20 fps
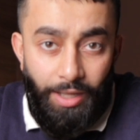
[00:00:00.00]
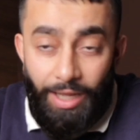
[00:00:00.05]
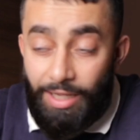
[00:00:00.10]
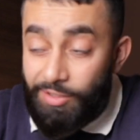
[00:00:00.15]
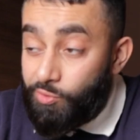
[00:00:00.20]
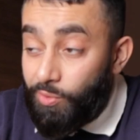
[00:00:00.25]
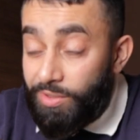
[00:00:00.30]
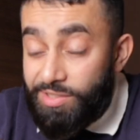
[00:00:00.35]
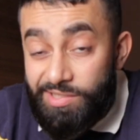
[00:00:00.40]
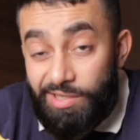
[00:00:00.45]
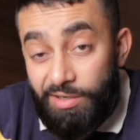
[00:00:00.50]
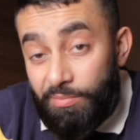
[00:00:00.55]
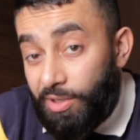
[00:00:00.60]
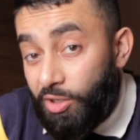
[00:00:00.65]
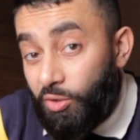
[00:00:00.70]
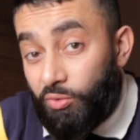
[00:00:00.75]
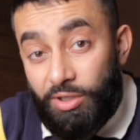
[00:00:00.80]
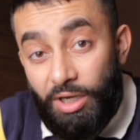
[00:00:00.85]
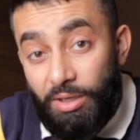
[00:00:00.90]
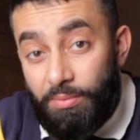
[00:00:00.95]
And so I set up
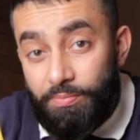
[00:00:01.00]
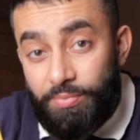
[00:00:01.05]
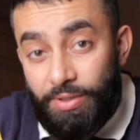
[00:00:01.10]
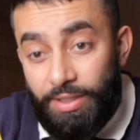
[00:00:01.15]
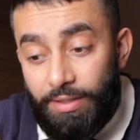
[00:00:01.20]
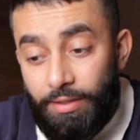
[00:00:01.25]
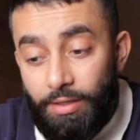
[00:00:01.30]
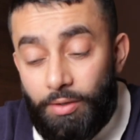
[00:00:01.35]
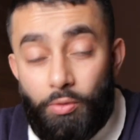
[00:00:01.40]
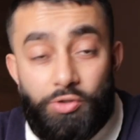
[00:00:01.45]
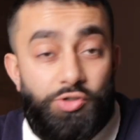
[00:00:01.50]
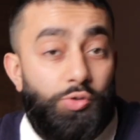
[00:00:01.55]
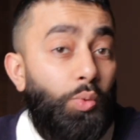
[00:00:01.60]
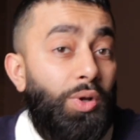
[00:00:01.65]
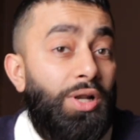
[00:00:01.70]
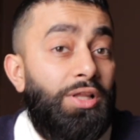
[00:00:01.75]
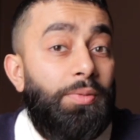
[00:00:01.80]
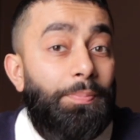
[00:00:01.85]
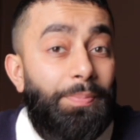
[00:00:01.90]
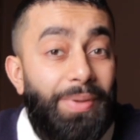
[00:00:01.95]
my own company. So
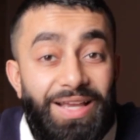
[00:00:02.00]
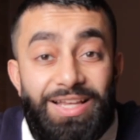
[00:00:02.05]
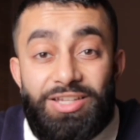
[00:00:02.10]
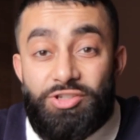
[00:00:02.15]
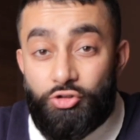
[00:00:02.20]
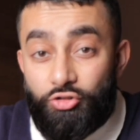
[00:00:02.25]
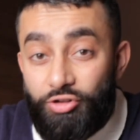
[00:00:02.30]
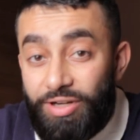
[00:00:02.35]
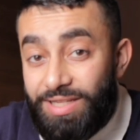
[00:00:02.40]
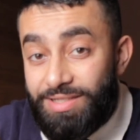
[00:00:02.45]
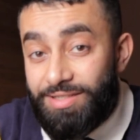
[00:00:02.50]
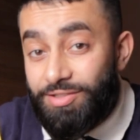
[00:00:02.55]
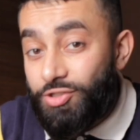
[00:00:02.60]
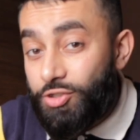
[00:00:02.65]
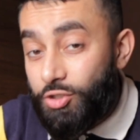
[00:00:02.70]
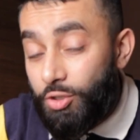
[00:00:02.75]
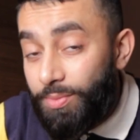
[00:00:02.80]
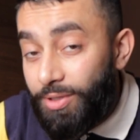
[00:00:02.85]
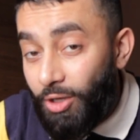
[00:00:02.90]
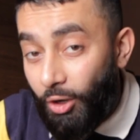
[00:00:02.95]
one of the biggest reasons,
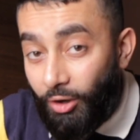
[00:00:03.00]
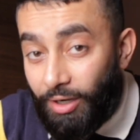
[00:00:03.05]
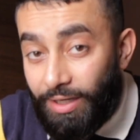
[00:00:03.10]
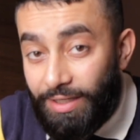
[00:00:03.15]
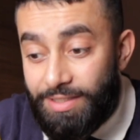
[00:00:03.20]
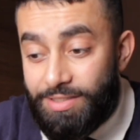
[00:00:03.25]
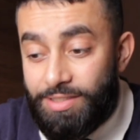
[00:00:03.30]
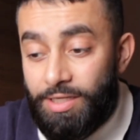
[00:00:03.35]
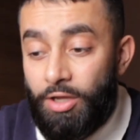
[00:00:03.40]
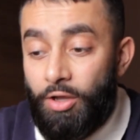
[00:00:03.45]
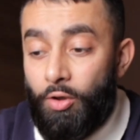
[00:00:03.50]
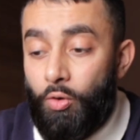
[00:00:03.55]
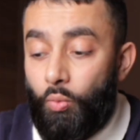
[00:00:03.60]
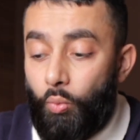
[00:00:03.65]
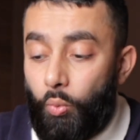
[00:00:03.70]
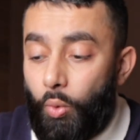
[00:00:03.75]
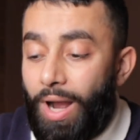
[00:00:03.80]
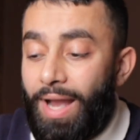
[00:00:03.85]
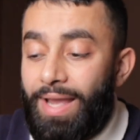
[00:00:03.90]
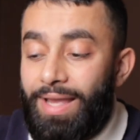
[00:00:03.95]
to be honest,
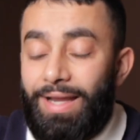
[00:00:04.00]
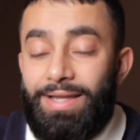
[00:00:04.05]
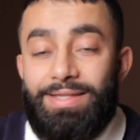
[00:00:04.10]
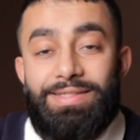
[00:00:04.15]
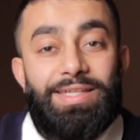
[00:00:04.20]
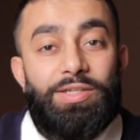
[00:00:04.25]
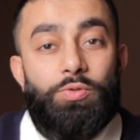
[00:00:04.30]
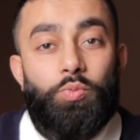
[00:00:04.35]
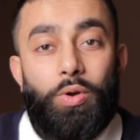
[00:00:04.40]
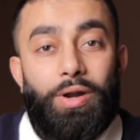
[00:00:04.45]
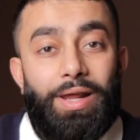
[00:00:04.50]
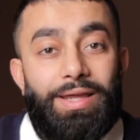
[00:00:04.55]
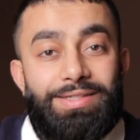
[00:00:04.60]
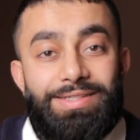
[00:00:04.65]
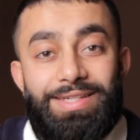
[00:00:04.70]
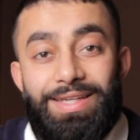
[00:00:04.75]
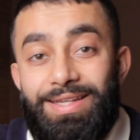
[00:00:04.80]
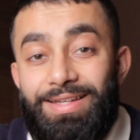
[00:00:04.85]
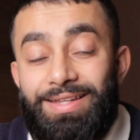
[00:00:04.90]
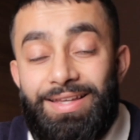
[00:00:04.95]
why I did what I
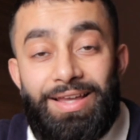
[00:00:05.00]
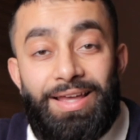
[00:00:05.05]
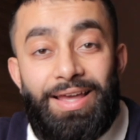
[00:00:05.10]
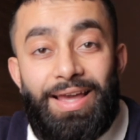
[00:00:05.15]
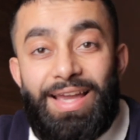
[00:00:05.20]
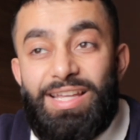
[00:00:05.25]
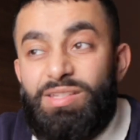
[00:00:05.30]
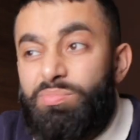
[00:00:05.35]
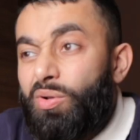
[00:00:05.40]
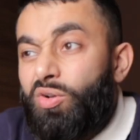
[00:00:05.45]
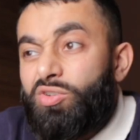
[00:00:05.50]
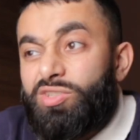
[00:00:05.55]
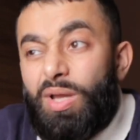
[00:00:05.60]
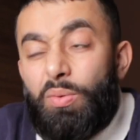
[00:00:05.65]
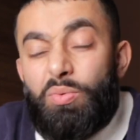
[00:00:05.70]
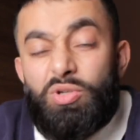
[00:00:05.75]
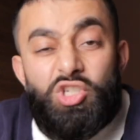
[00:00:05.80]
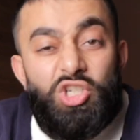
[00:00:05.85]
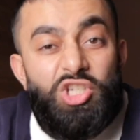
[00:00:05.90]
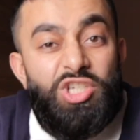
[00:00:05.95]
did is because I
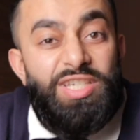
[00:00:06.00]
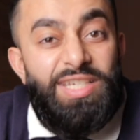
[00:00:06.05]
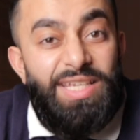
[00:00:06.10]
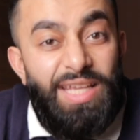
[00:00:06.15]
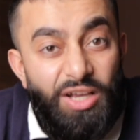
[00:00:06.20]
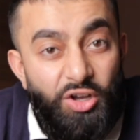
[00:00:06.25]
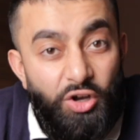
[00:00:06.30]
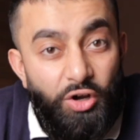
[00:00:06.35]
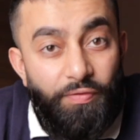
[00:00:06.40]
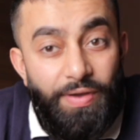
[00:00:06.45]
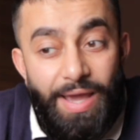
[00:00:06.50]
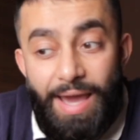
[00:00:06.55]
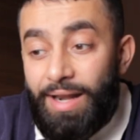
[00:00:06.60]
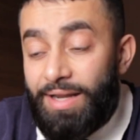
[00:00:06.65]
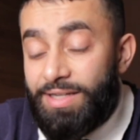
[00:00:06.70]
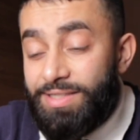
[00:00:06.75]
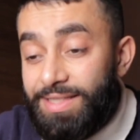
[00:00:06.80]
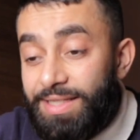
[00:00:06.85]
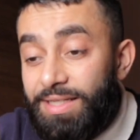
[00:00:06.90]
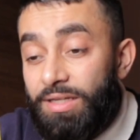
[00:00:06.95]
was just sick of it, and
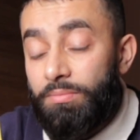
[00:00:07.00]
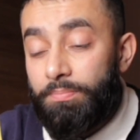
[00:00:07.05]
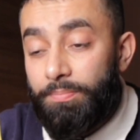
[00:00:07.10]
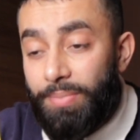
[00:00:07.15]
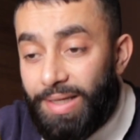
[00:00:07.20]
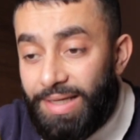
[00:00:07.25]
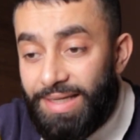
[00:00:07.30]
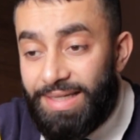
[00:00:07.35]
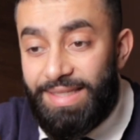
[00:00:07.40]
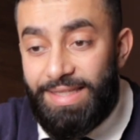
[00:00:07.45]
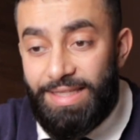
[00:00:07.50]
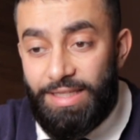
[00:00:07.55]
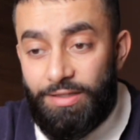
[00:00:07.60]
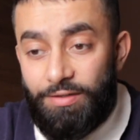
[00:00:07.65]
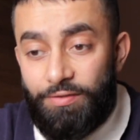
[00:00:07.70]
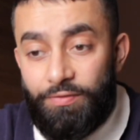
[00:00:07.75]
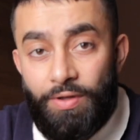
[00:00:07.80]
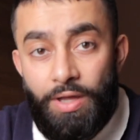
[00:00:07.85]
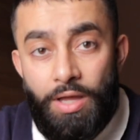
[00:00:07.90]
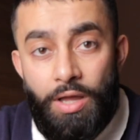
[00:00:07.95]
I didn't
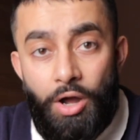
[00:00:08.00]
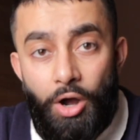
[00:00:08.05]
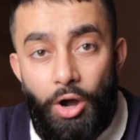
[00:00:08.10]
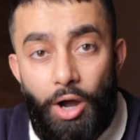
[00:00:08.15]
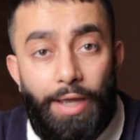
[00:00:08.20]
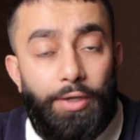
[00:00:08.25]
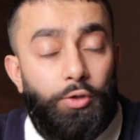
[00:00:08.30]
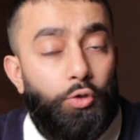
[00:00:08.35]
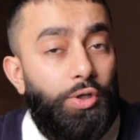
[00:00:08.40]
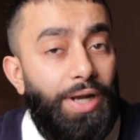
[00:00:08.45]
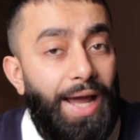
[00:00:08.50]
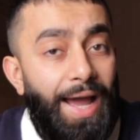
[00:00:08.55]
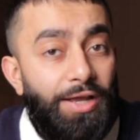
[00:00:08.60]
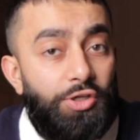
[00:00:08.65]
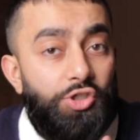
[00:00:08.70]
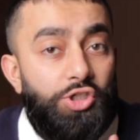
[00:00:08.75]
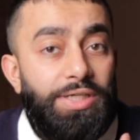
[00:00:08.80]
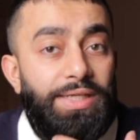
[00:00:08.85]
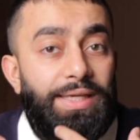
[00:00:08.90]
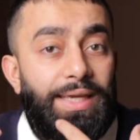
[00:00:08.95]
believe I could
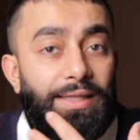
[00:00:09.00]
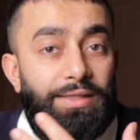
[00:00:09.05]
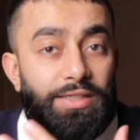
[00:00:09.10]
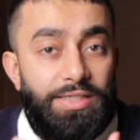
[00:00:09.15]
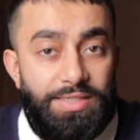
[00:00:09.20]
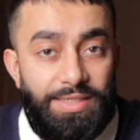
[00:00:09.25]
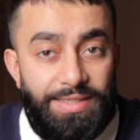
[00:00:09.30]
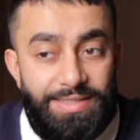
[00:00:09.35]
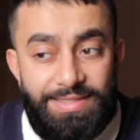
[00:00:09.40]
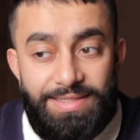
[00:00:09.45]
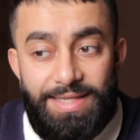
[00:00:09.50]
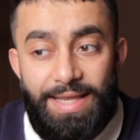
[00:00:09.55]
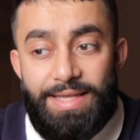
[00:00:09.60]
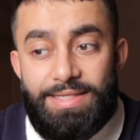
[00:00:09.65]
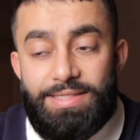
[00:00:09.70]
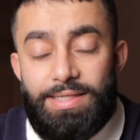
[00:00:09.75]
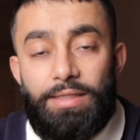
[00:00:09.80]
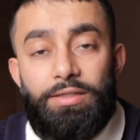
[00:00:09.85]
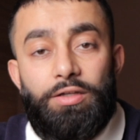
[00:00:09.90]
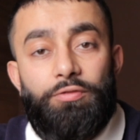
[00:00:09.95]
actually get the
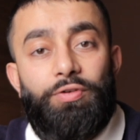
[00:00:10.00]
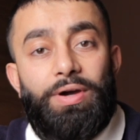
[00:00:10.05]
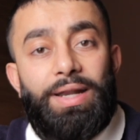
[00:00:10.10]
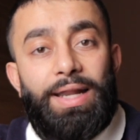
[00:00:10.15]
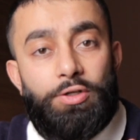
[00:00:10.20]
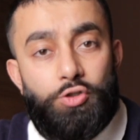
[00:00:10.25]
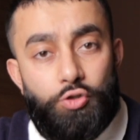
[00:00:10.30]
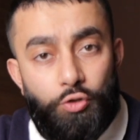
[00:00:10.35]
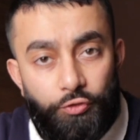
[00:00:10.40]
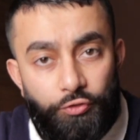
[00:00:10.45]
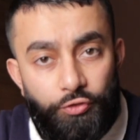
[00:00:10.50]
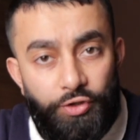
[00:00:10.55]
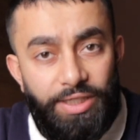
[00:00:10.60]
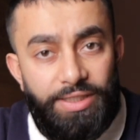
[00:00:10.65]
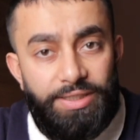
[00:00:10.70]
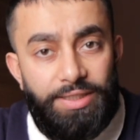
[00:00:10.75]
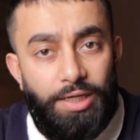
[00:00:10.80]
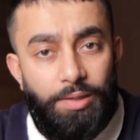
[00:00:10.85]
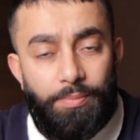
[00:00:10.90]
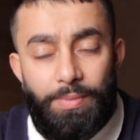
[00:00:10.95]
success and the financial
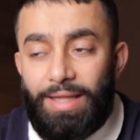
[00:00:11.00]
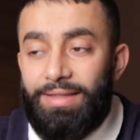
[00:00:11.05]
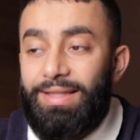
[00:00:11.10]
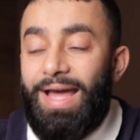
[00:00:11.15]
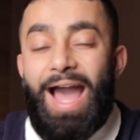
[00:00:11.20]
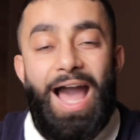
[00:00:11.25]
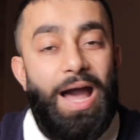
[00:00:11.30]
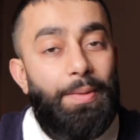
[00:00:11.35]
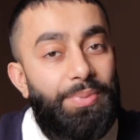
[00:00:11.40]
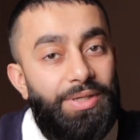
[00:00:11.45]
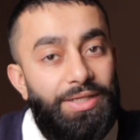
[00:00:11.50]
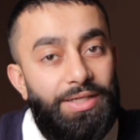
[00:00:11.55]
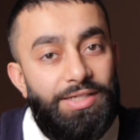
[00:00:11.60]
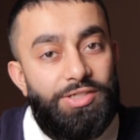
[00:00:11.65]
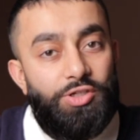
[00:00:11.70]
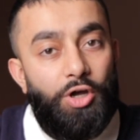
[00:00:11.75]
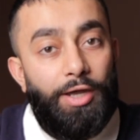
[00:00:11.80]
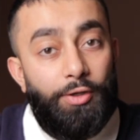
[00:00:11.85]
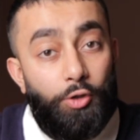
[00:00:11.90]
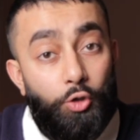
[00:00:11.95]
freedom and the
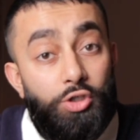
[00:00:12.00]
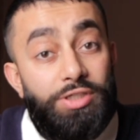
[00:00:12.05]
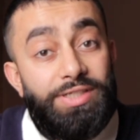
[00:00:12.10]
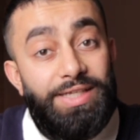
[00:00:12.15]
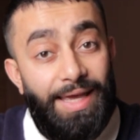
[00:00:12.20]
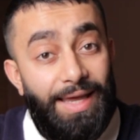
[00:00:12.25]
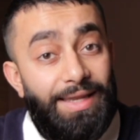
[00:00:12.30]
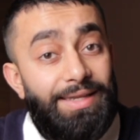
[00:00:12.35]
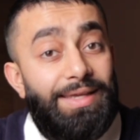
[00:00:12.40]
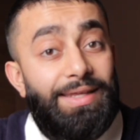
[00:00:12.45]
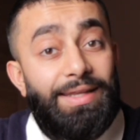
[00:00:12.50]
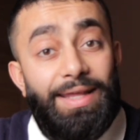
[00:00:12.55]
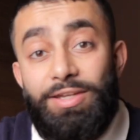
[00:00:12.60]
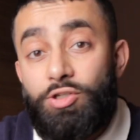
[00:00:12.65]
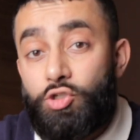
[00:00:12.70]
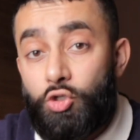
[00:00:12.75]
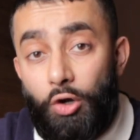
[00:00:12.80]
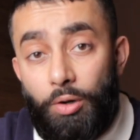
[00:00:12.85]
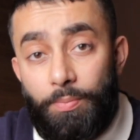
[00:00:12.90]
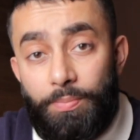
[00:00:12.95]
happiness I could get in a
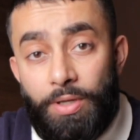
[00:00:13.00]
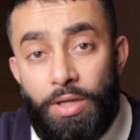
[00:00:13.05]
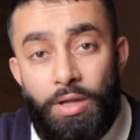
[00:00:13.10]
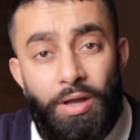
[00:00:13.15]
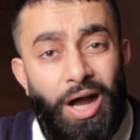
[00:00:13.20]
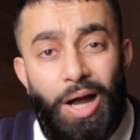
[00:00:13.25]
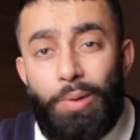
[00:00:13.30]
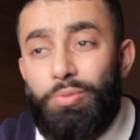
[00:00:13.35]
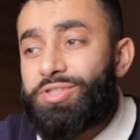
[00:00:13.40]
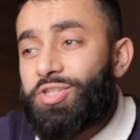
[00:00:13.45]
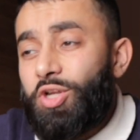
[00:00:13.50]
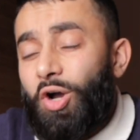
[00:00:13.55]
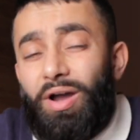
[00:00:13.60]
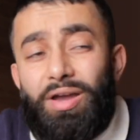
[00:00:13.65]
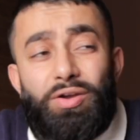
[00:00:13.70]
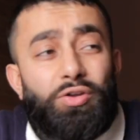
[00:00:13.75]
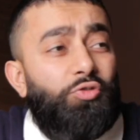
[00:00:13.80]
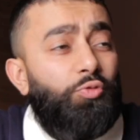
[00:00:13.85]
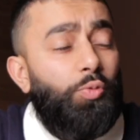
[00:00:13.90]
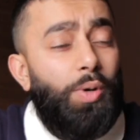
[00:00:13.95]
job. I was
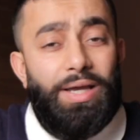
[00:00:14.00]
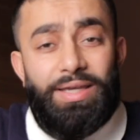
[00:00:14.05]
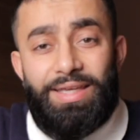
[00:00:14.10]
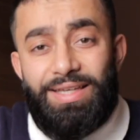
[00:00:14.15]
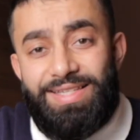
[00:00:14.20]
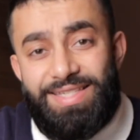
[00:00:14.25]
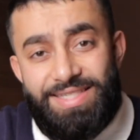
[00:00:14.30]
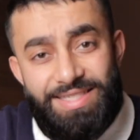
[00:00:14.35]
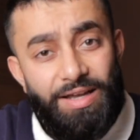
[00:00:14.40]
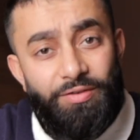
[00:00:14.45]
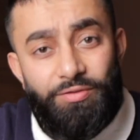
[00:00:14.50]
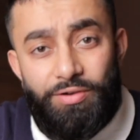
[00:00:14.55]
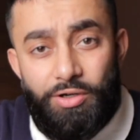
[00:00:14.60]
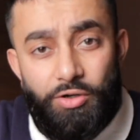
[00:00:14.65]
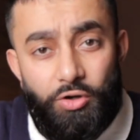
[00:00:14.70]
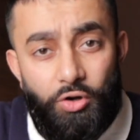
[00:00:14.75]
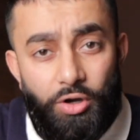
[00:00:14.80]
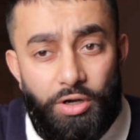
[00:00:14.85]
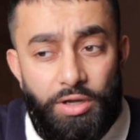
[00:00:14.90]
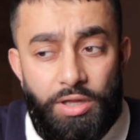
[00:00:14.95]
tired of working 7
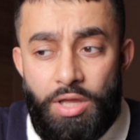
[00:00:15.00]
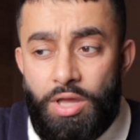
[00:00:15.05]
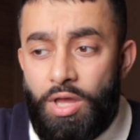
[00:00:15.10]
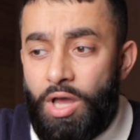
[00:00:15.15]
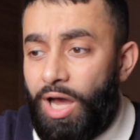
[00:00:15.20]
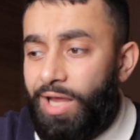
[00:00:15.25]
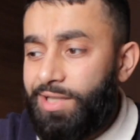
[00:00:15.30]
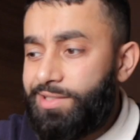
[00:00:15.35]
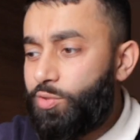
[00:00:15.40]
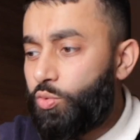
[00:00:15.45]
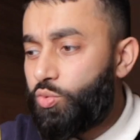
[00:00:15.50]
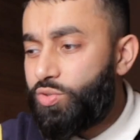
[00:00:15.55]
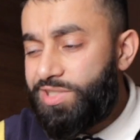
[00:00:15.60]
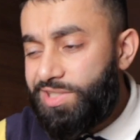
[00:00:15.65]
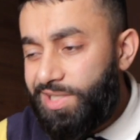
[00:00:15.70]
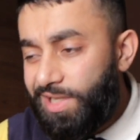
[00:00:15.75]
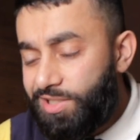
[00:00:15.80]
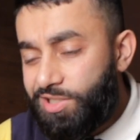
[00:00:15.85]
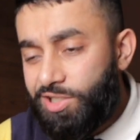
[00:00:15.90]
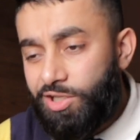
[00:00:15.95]
o'clock until
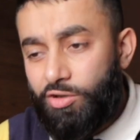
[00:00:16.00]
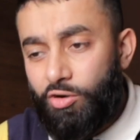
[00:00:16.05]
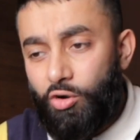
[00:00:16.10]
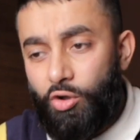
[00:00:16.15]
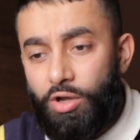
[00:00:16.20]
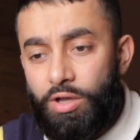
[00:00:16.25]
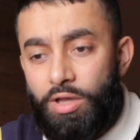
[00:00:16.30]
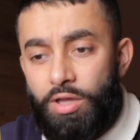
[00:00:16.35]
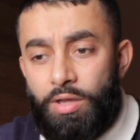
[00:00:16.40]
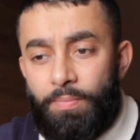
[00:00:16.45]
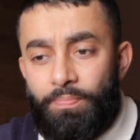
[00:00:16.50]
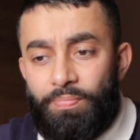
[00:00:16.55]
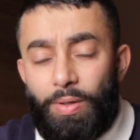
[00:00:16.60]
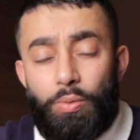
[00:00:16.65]
6 o'clock.